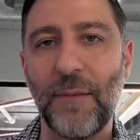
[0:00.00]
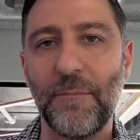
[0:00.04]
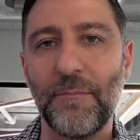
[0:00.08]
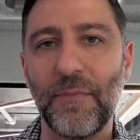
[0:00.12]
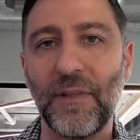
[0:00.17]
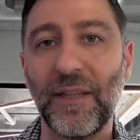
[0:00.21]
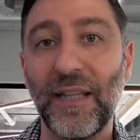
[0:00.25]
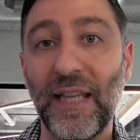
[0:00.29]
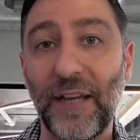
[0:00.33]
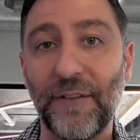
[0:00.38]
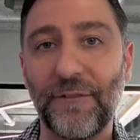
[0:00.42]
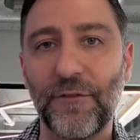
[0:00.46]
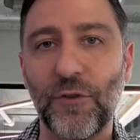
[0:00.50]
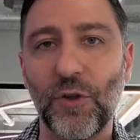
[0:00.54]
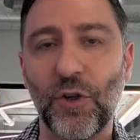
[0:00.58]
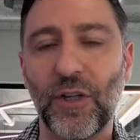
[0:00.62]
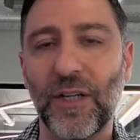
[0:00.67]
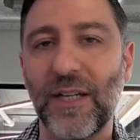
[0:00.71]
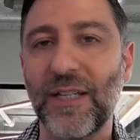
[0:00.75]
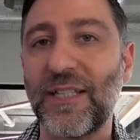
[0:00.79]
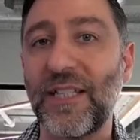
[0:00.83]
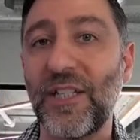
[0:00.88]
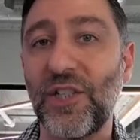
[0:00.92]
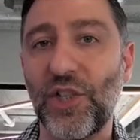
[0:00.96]
lift. You're
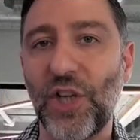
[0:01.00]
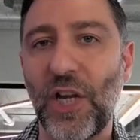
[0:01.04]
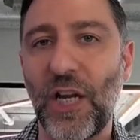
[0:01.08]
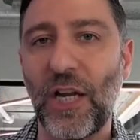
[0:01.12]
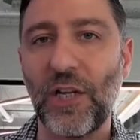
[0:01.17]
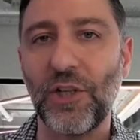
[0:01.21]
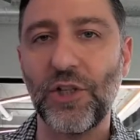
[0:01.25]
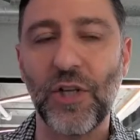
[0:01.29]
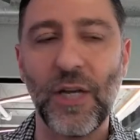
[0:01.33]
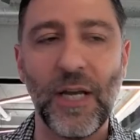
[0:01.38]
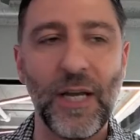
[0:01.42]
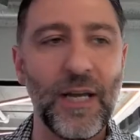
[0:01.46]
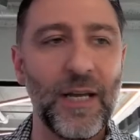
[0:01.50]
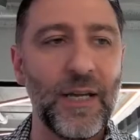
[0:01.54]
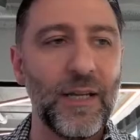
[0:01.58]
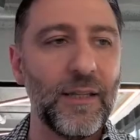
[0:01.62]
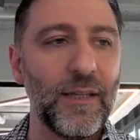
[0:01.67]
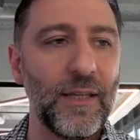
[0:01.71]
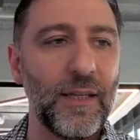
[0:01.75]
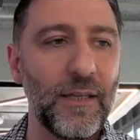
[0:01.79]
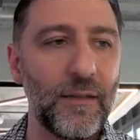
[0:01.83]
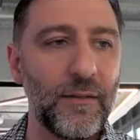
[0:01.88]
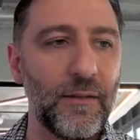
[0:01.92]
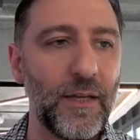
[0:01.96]
going to see change.
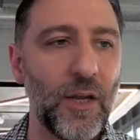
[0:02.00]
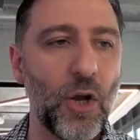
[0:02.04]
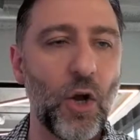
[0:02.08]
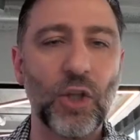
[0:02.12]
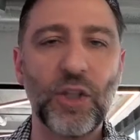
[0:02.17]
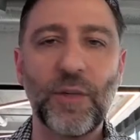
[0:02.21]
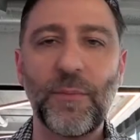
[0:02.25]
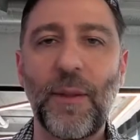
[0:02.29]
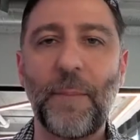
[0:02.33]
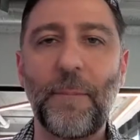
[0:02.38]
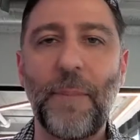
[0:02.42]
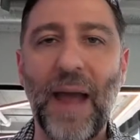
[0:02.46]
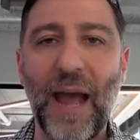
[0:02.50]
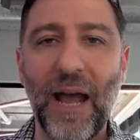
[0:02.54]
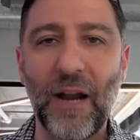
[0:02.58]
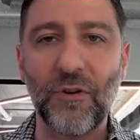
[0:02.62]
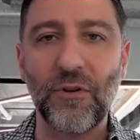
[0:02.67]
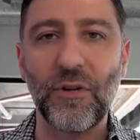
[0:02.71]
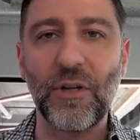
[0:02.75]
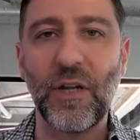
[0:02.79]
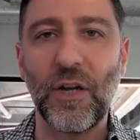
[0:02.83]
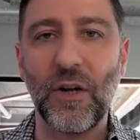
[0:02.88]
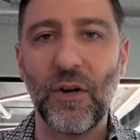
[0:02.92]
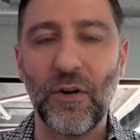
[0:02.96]
The ultimate
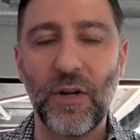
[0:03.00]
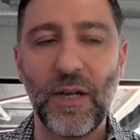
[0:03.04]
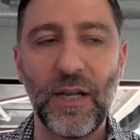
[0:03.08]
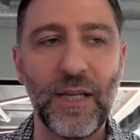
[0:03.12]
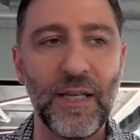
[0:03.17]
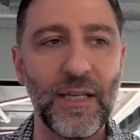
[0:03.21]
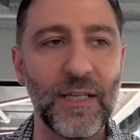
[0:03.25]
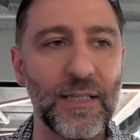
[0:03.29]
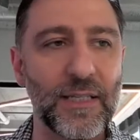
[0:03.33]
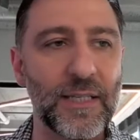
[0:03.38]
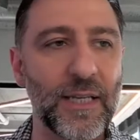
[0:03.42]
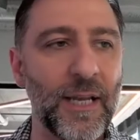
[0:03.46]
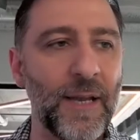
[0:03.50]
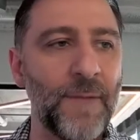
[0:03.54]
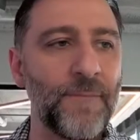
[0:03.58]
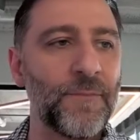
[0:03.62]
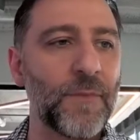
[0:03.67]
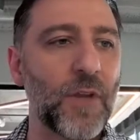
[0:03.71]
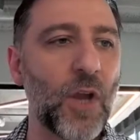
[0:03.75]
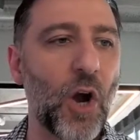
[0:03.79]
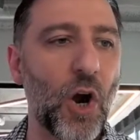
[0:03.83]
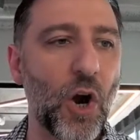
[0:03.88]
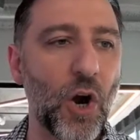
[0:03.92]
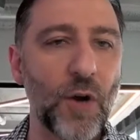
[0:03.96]
pattern here is
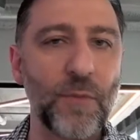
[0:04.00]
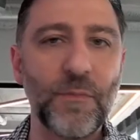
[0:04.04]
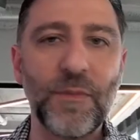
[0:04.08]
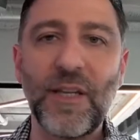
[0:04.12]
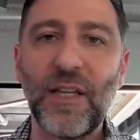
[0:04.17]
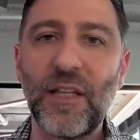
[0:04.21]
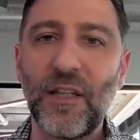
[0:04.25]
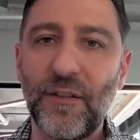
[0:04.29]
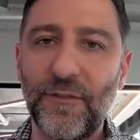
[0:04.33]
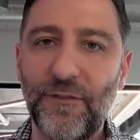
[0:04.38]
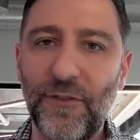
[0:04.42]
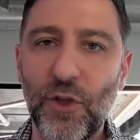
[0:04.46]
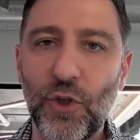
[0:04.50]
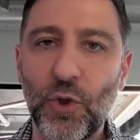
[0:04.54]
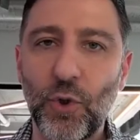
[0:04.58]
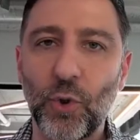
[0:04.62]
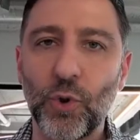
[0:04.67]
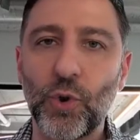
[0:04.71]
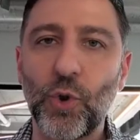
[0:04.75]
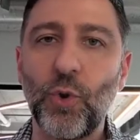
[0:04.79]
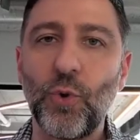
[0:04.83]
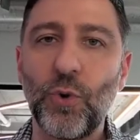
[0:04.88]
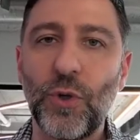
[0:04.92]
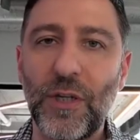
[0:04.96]
arm the
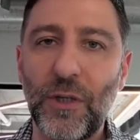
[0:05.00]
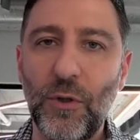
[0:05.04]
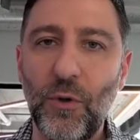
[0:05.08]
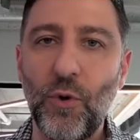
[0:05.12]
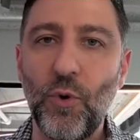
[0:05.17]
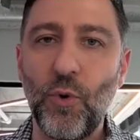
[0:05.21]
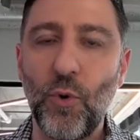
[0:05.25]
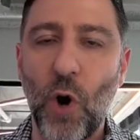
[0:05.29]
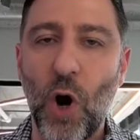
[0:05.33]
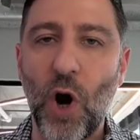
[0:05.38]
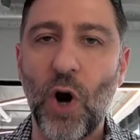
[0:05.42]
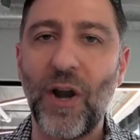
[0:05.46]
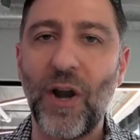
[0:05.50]
individuals who are